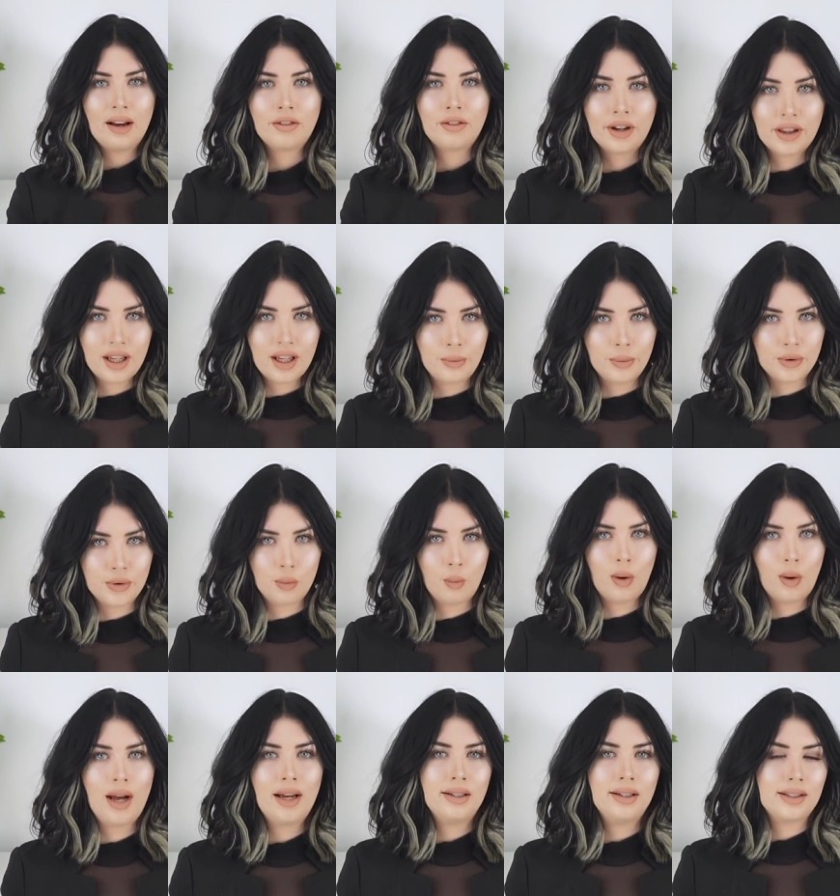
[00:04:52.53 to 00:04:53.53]
everything was
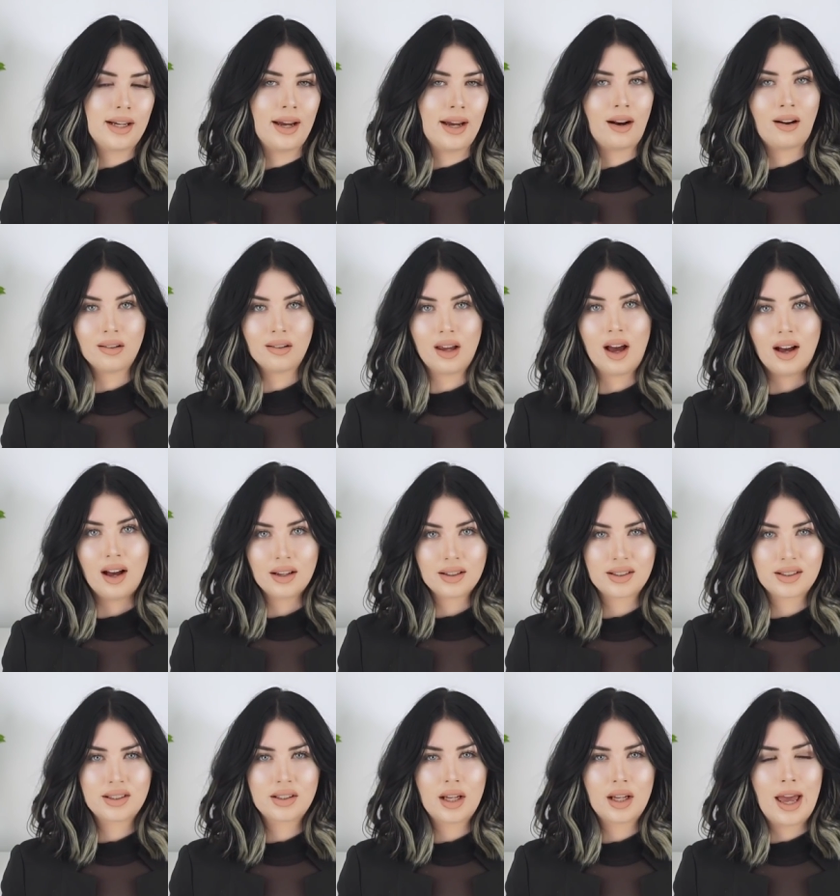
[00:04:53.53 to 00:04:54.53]
white and
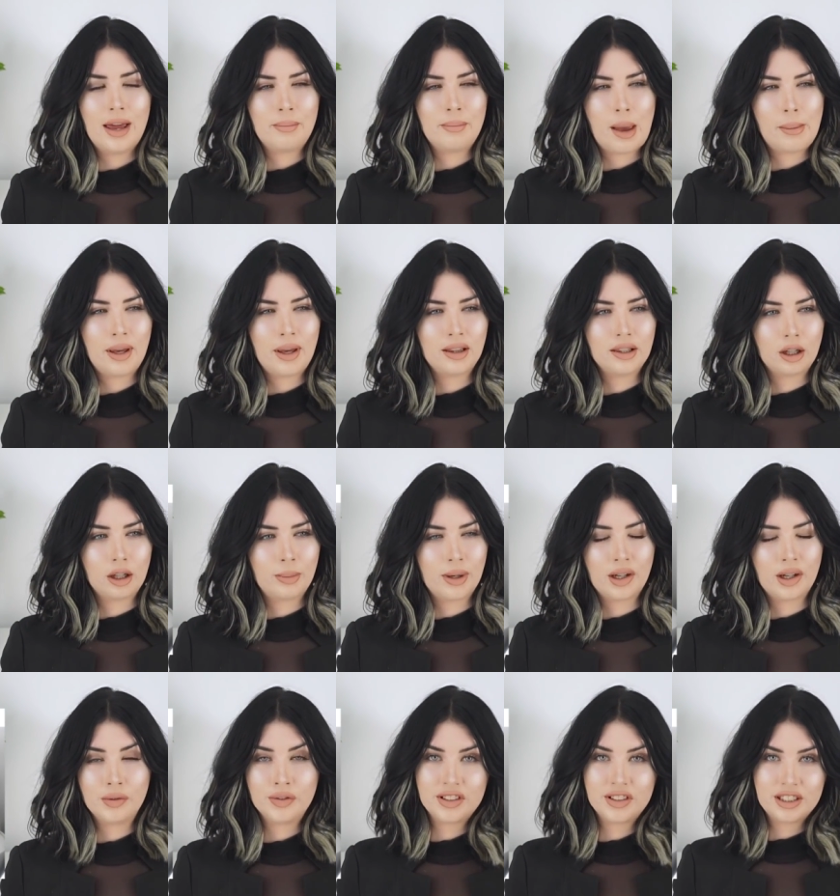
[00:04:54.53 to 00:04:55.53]
glass, and maybe a little
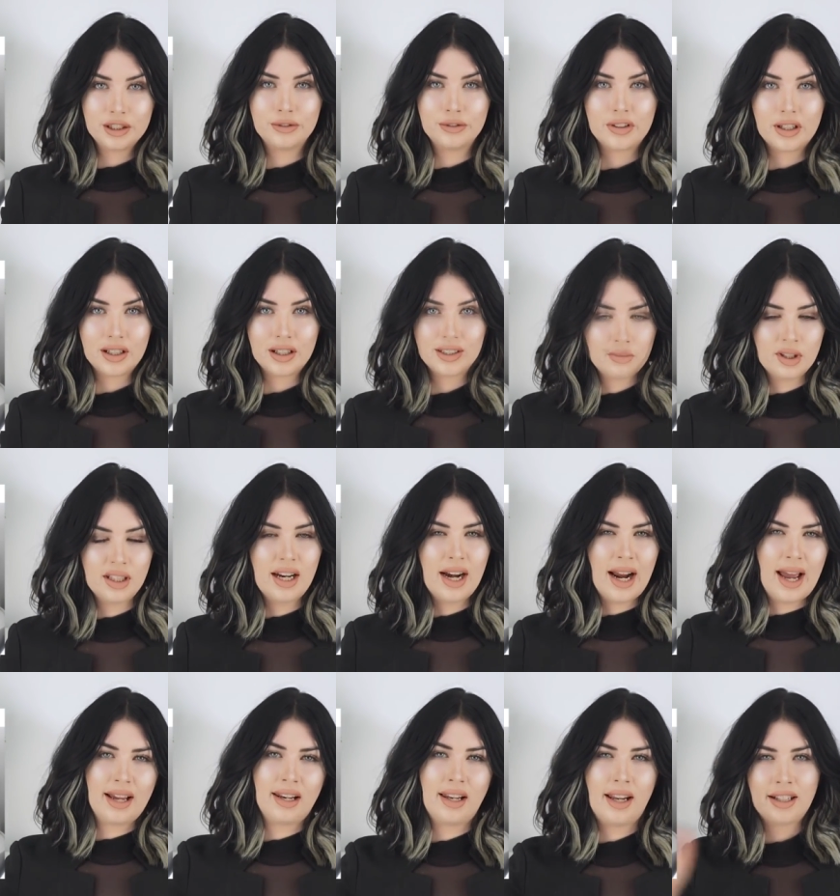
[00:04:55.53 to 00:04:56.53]
bit of silver. And then
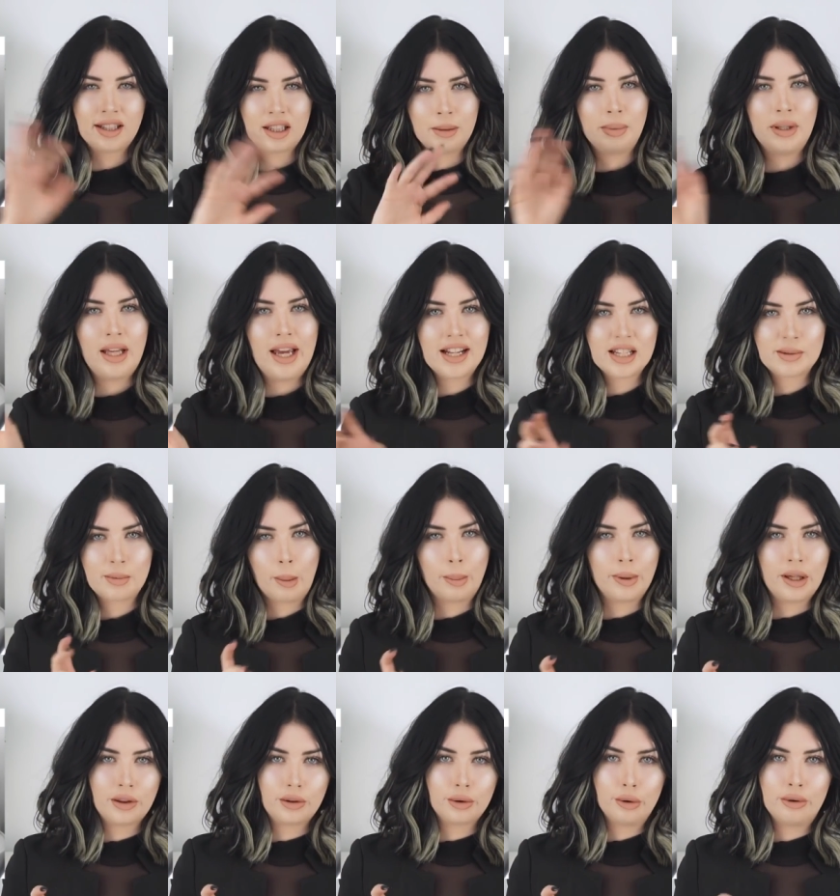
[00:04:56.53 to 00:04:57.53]
I had like the plants
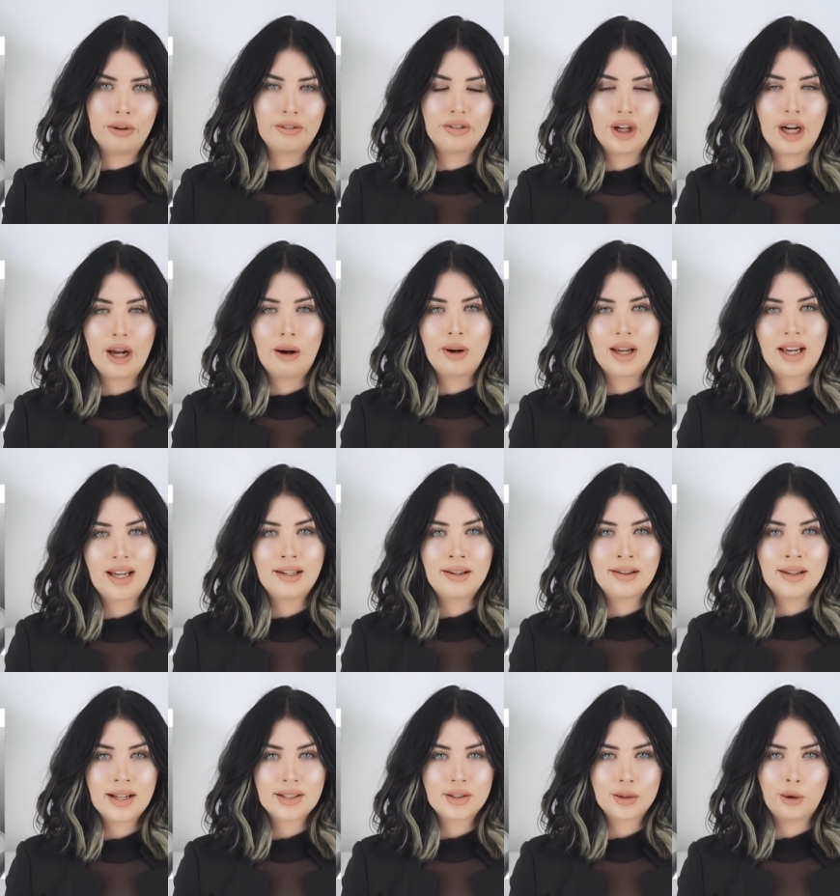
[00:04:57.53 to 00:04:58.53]
popping through every now and again,
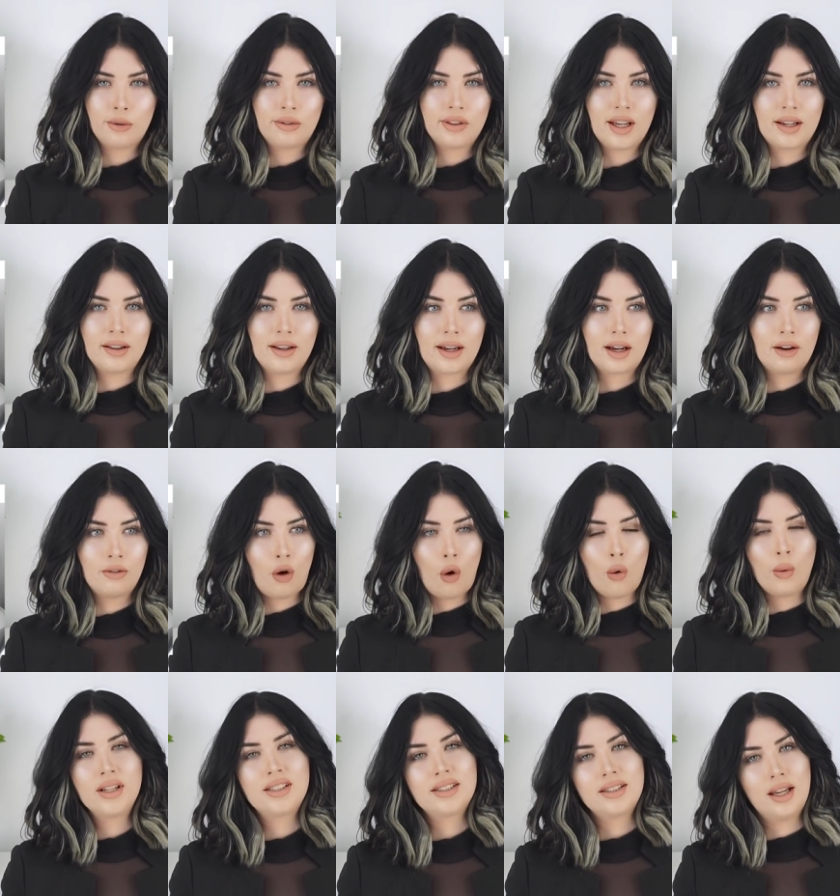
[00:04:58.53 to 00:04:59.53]
and that sort of thing. Like I've
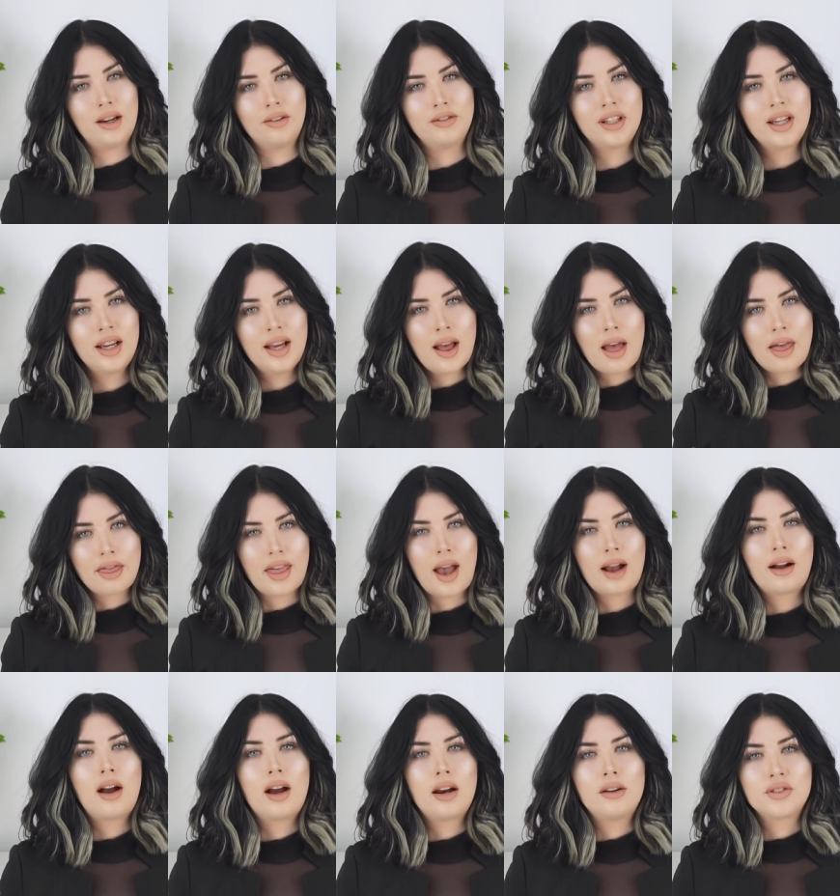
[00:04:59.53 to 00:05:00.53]
always loved
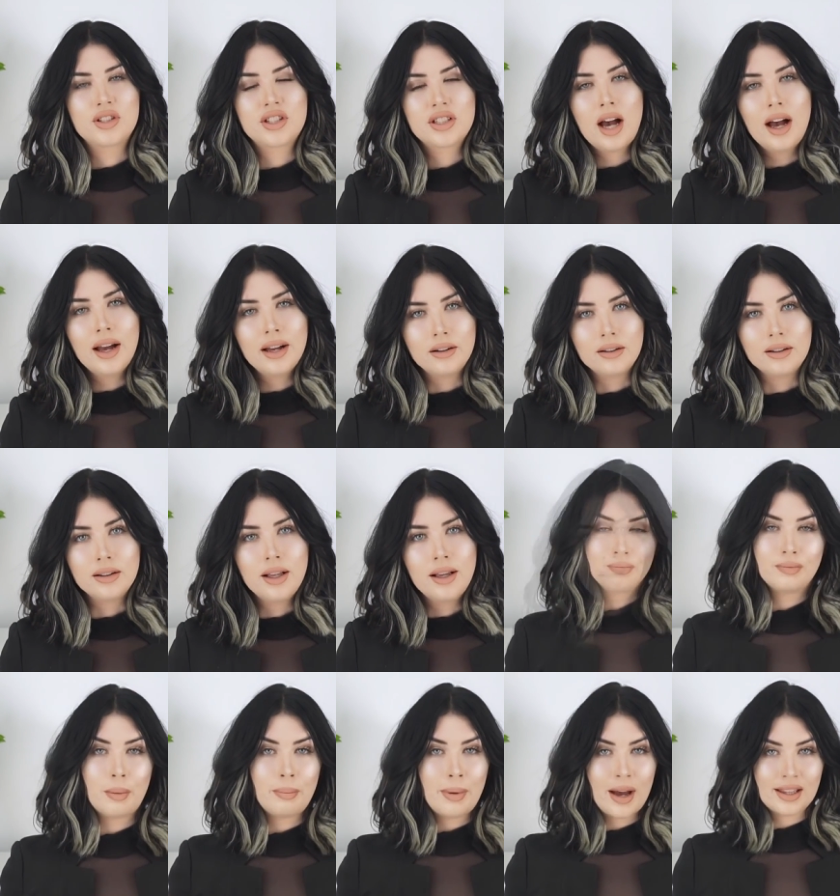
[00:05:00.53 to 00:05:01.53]
that kind of style.
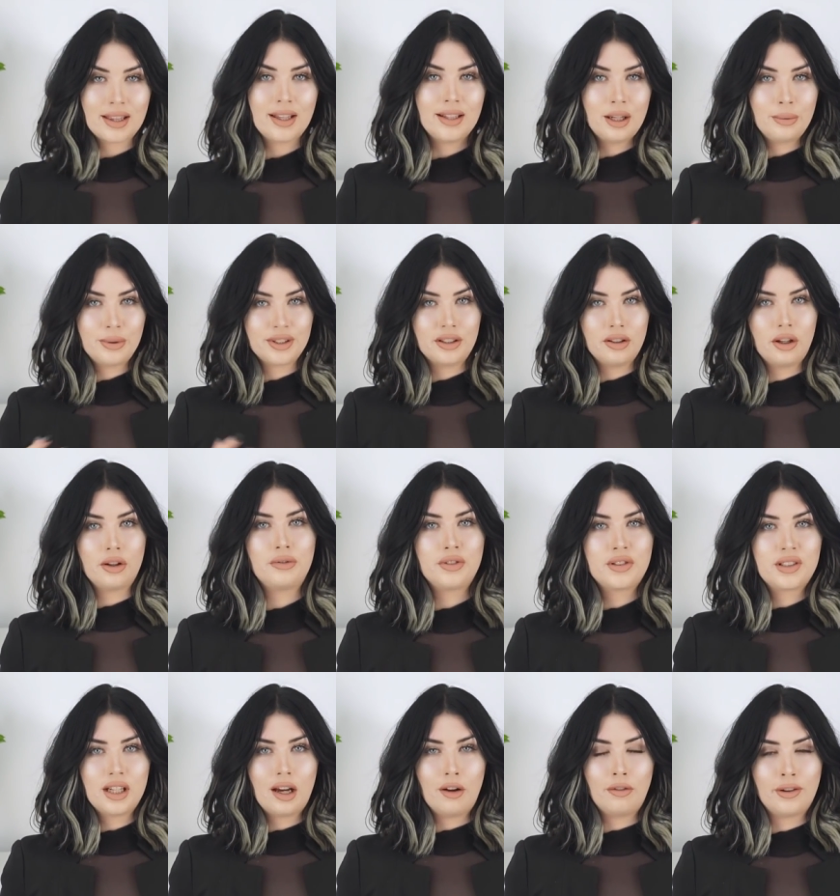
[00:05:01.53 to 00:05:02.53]
But back then there was a lot of
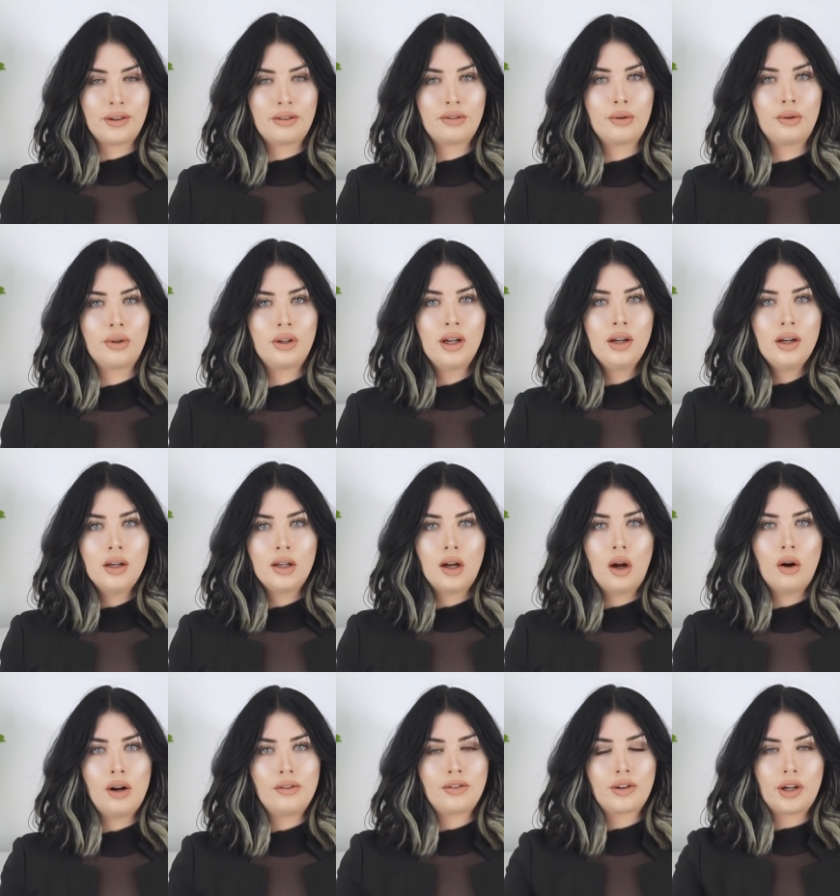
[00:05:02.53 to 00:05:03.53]
stuff. I thought,
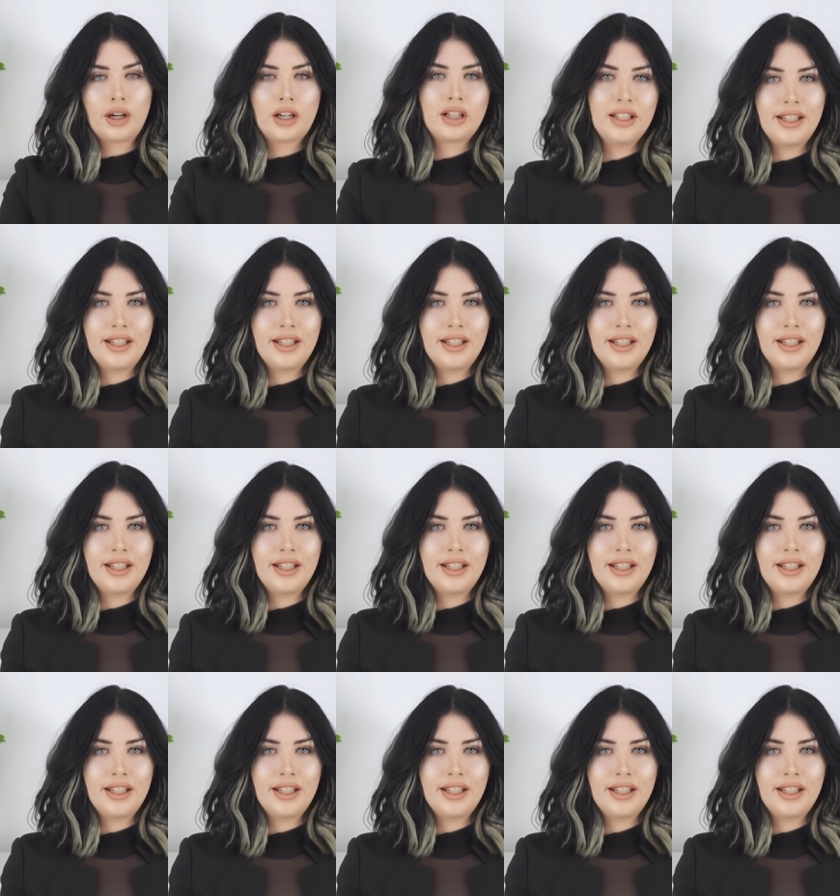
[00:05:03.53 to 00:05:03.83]
oh, I've got a